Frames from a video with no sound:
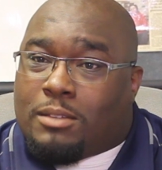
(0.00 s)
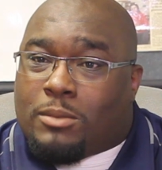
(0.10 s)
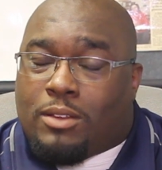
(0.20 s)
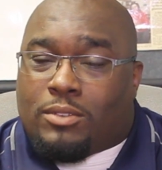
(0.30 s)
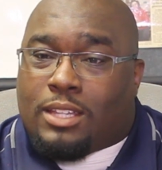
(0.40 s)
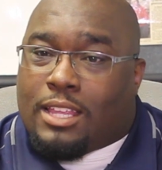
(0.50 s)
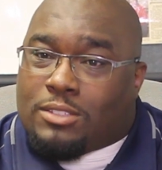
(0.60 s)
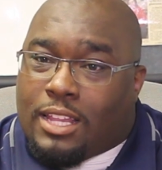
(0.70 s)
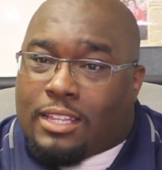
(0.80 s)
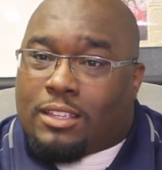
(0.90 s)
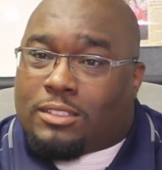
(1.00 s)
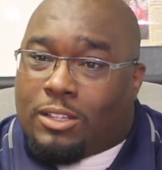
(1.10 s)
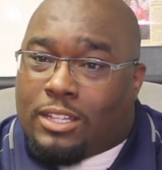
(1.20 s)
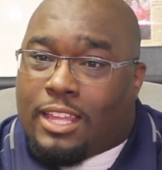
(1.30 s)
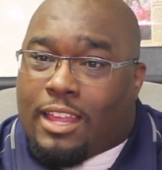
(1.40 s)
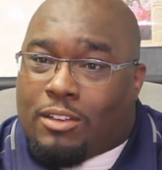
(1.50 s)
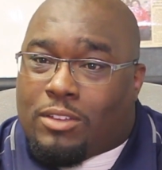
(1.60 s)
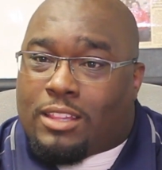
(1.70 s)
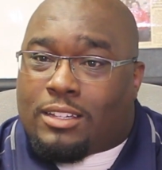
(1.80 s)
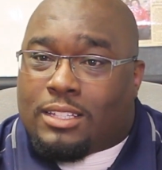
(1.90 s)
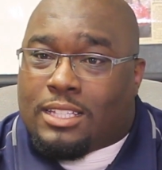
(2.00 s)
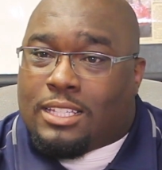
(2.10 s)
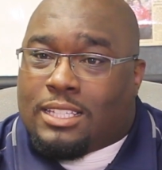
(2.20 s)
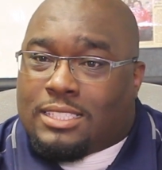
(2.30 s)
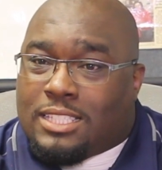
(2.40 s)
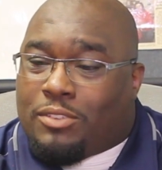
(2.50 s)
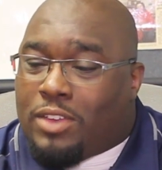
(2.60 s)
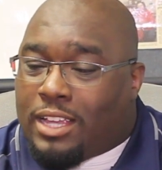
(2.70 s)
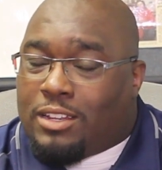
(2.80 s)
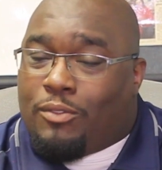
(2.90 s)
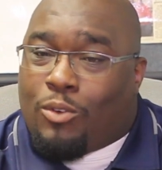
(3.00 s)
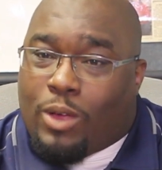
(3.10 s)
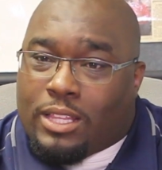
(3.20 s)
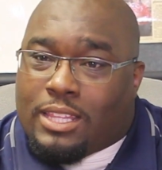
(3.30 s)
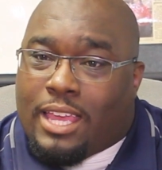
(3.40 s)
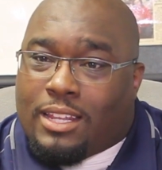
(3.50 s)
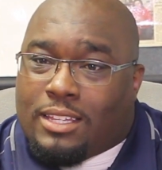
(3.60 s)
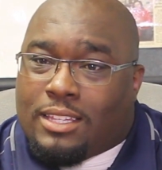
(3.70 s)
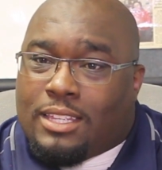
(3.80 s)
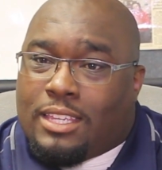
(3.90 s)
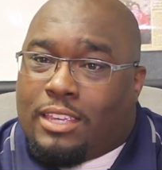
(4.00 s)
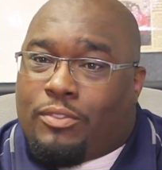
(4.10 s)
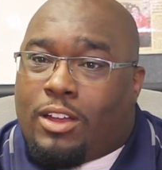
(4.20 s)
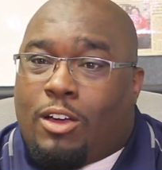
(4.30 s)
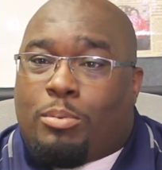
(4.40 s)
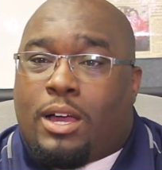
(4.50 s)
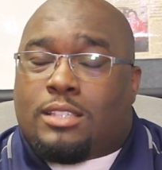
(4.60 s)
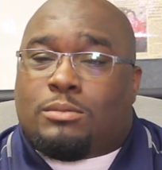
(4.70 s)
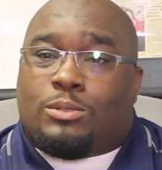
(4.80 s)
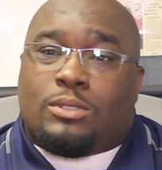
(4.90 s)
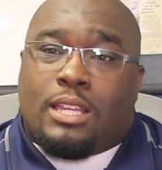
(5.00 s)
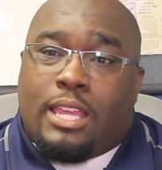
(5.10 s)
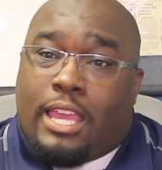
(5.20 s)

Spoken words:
I'm really not trying to get hooked on that. I'd rather see if I can avoid that if at all possible.